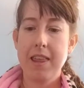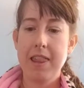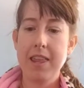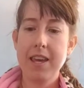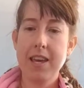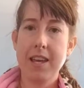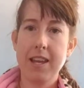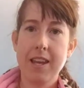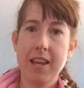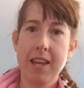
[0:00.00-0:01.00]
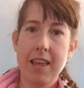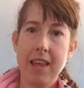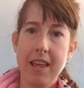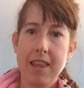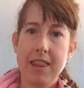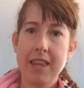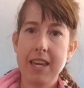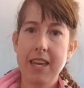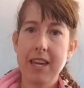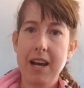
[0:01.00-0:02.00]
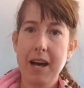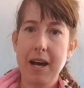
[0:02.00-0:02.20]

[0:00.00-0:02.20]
then the